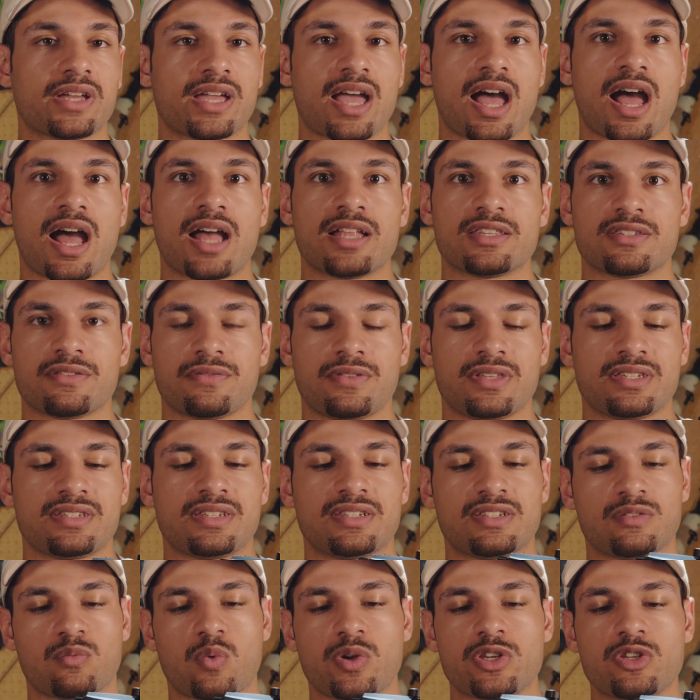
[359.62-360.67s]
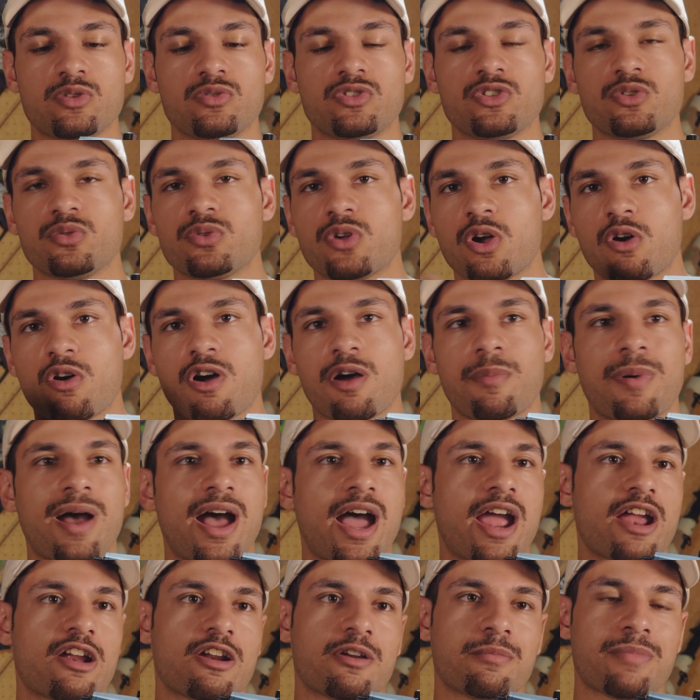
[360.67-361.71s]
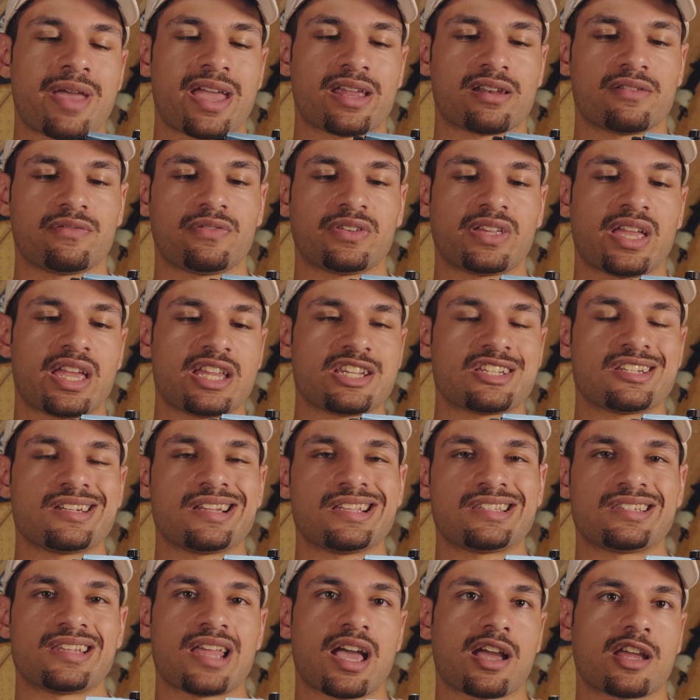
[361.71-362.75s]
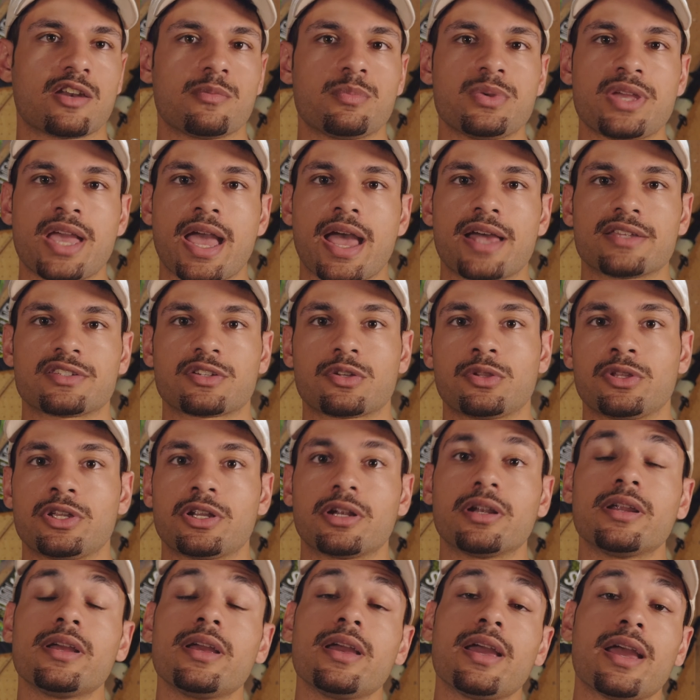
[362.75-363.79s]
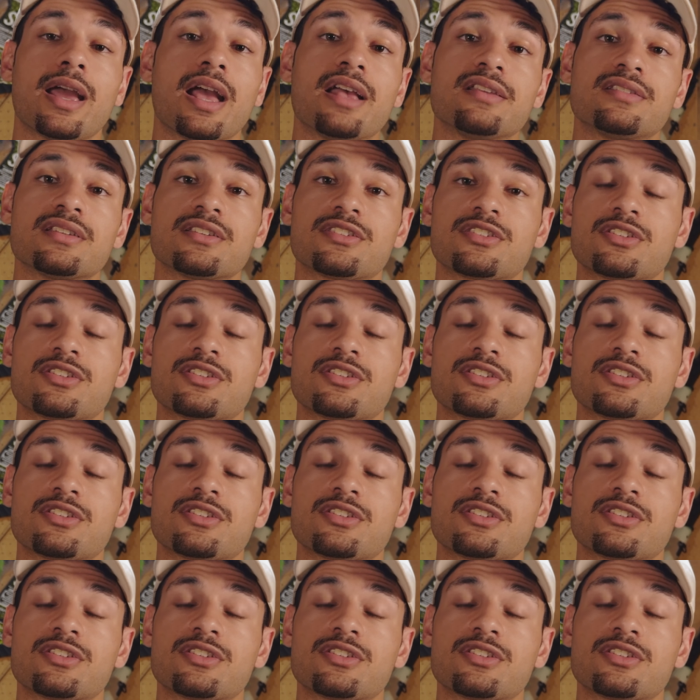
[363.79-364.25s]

the cons of this, is when you do go up higher in magnification, it's not going to be as clear. Is it